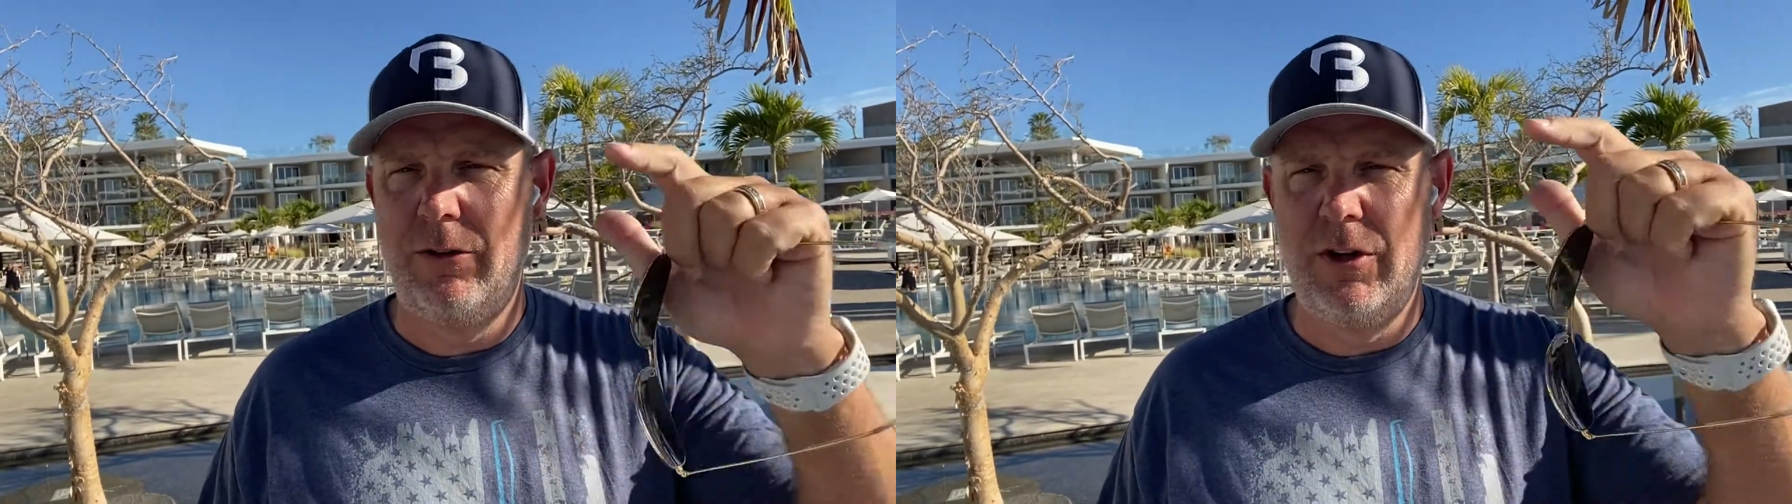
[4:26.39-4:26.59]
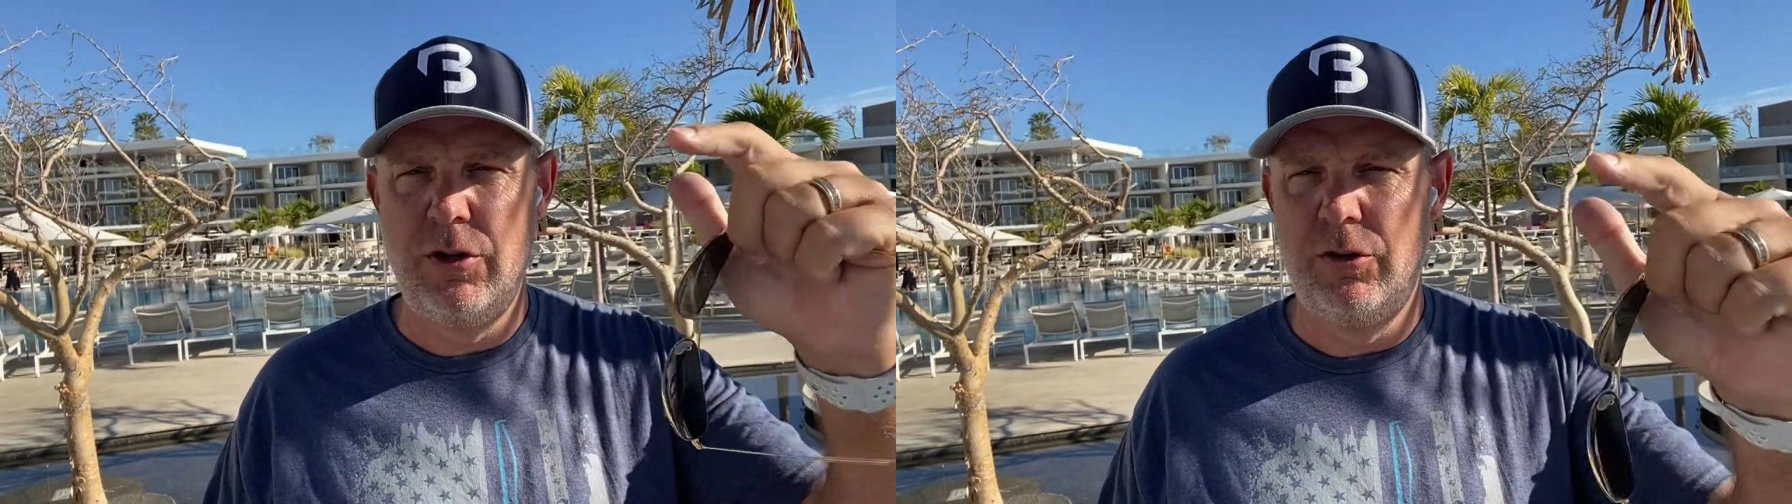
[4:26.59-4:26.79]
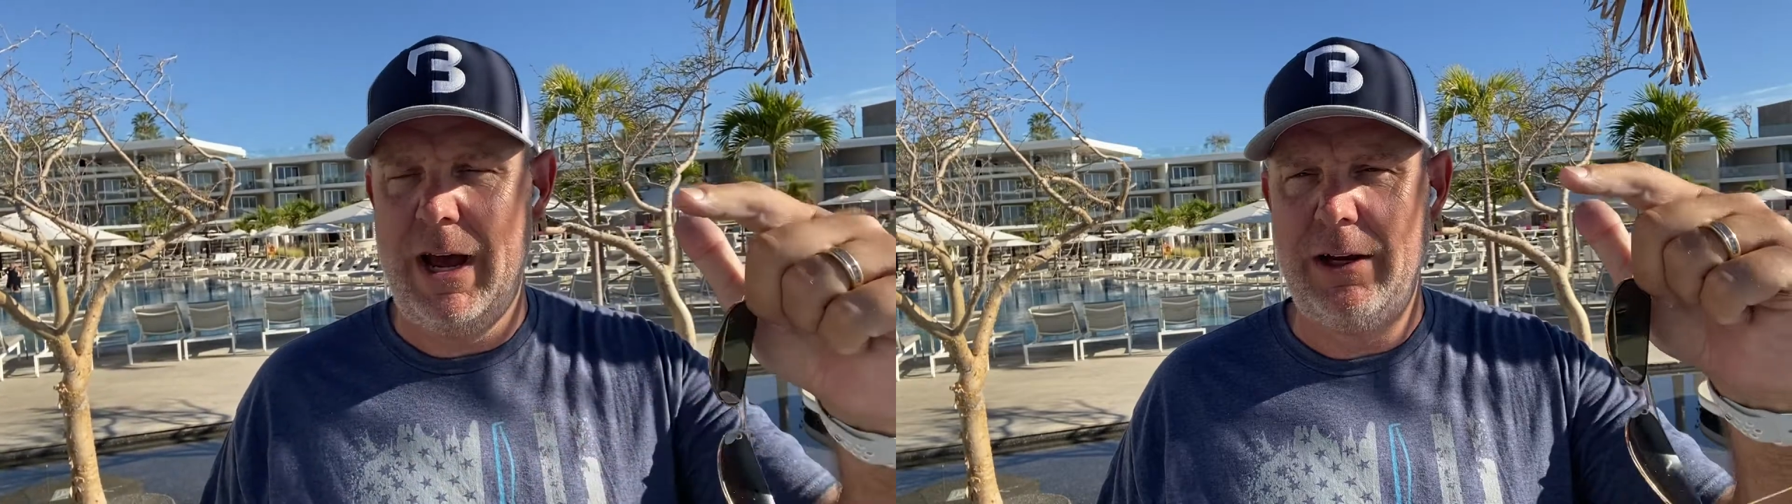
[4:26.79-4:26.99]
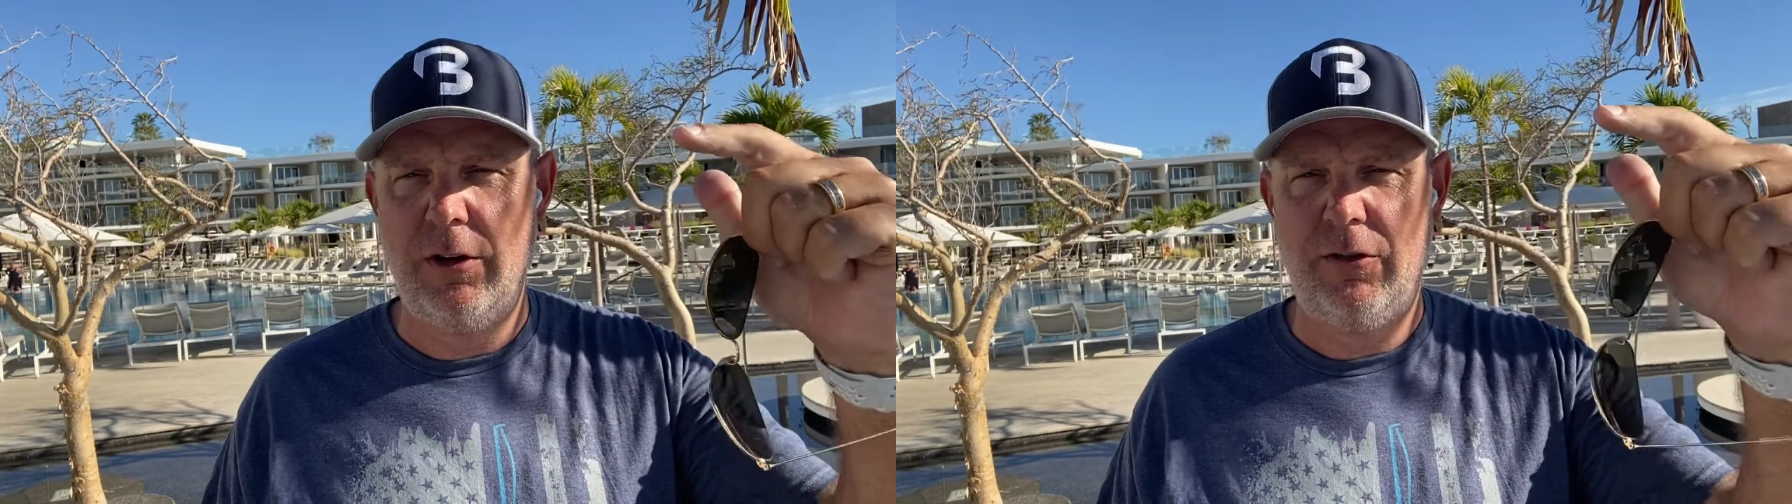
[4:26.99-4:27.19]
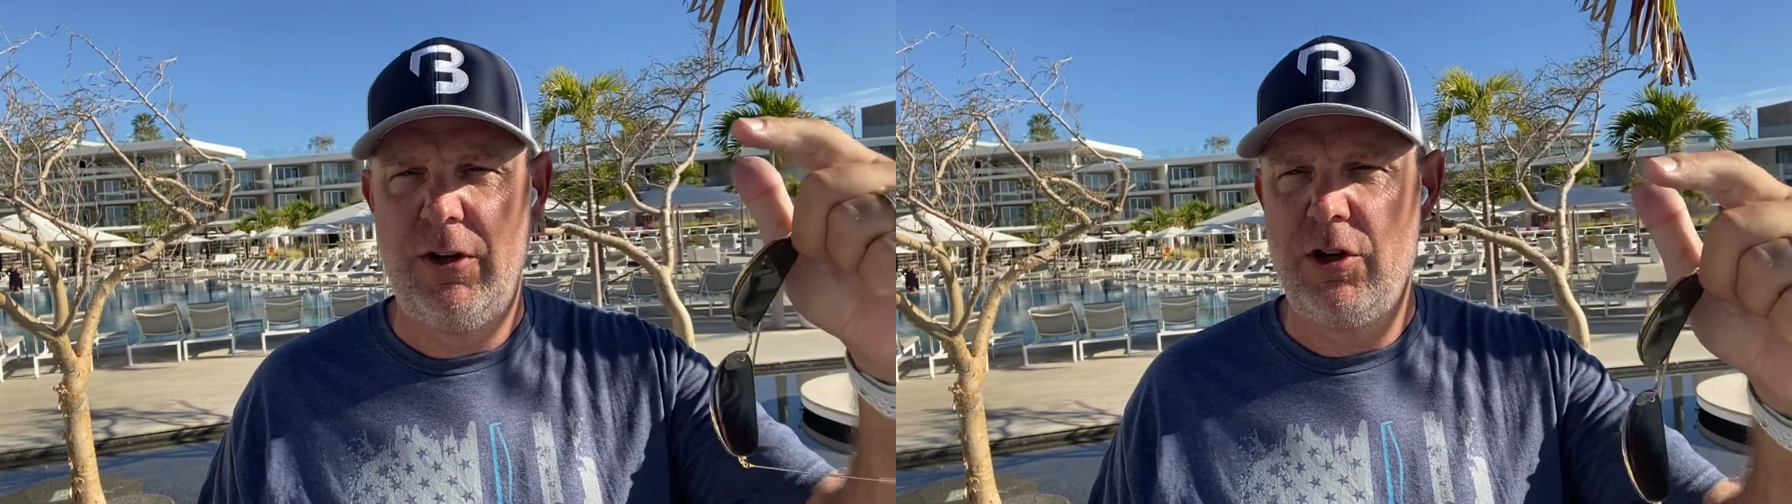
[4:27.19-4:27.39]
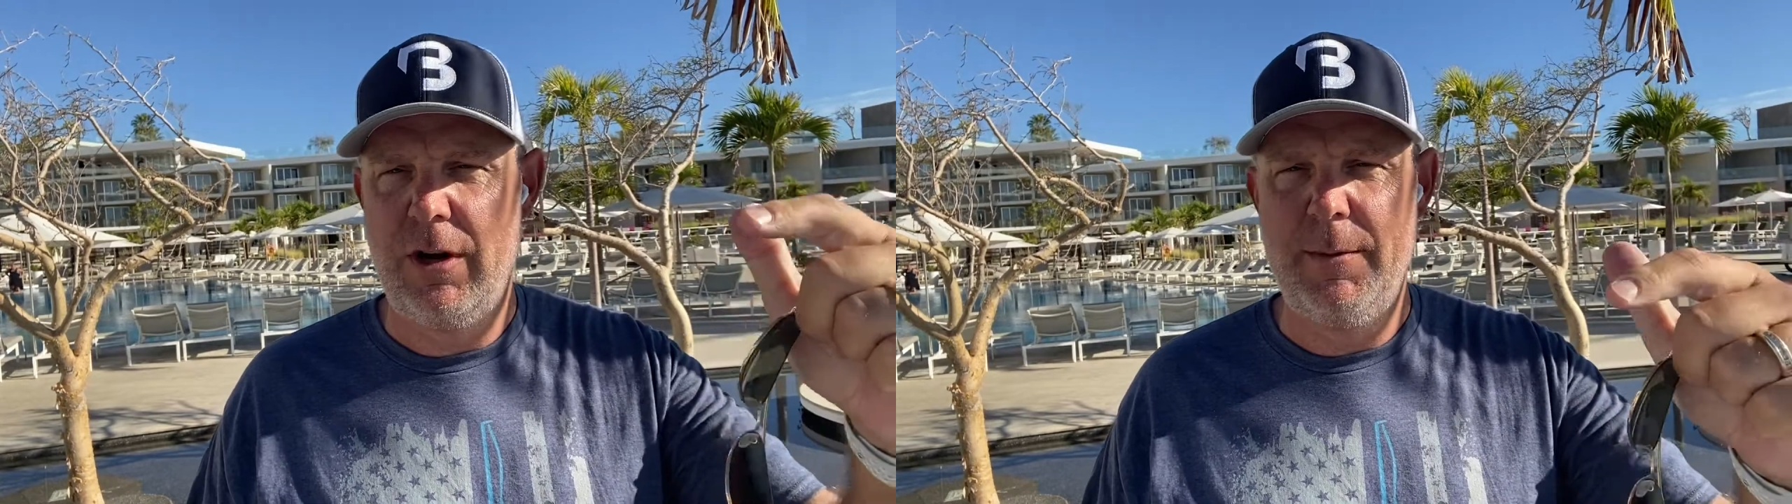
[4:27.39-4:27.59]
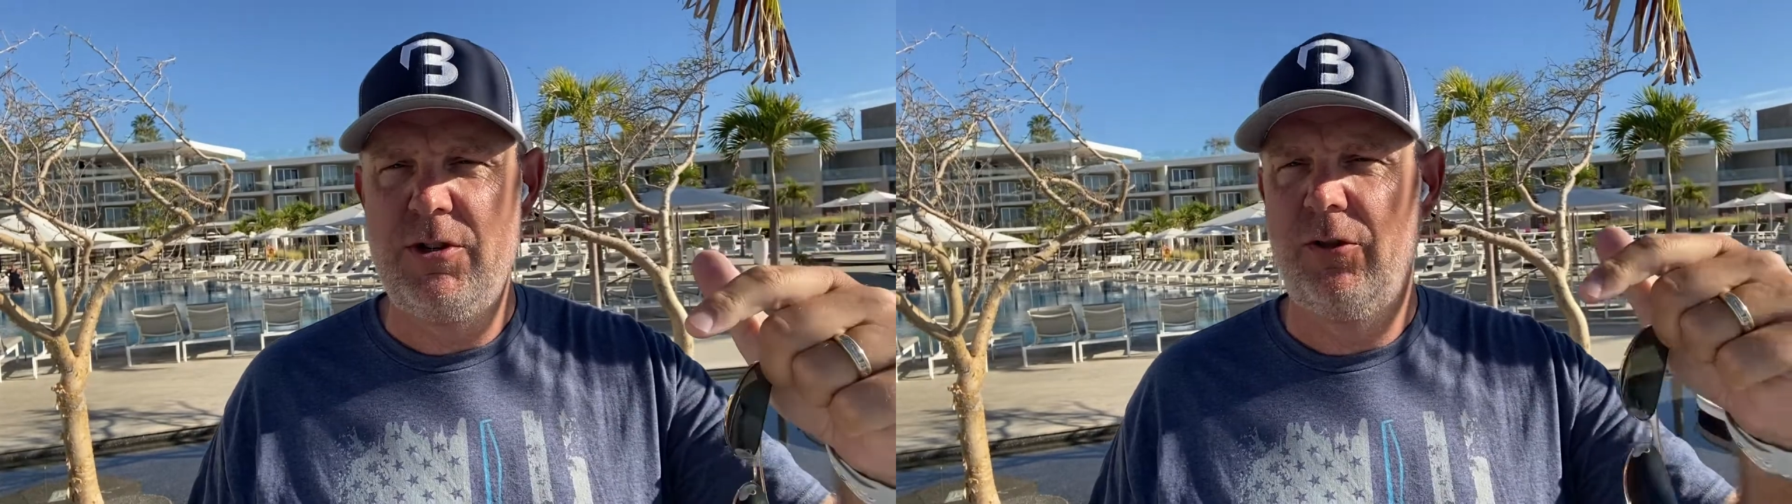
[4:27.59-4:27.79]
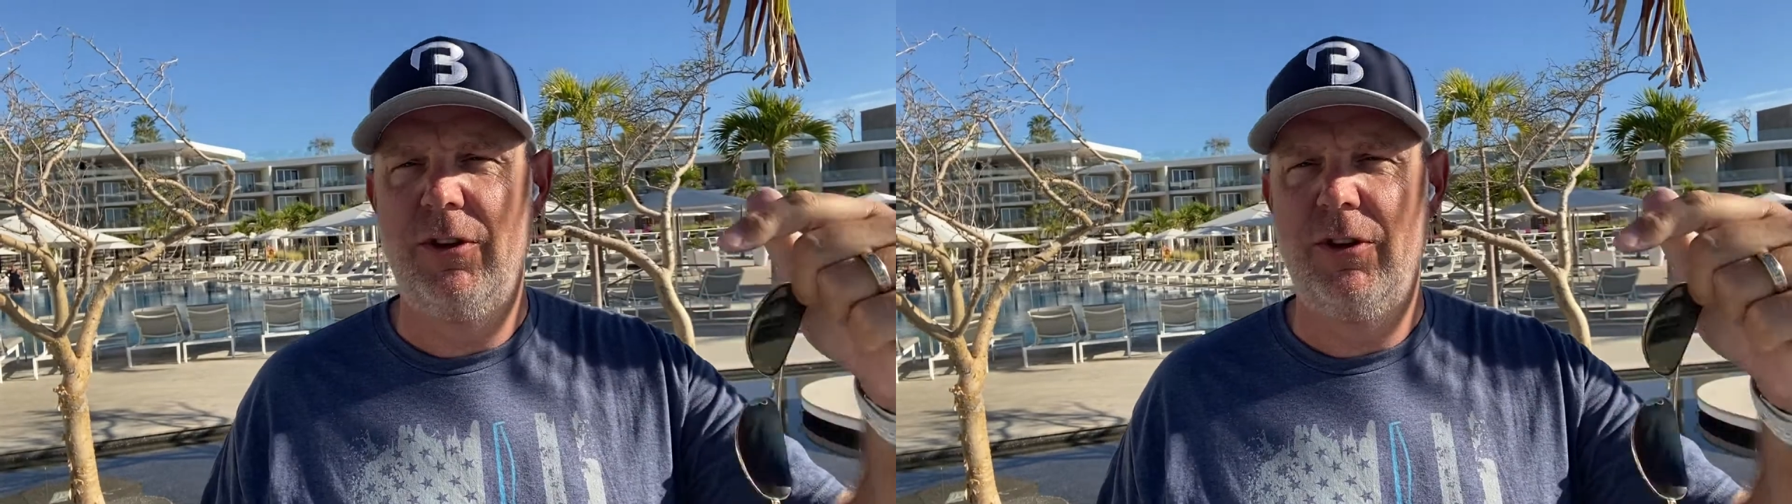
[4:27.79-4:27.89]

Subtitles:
It's in your title, it's in your images,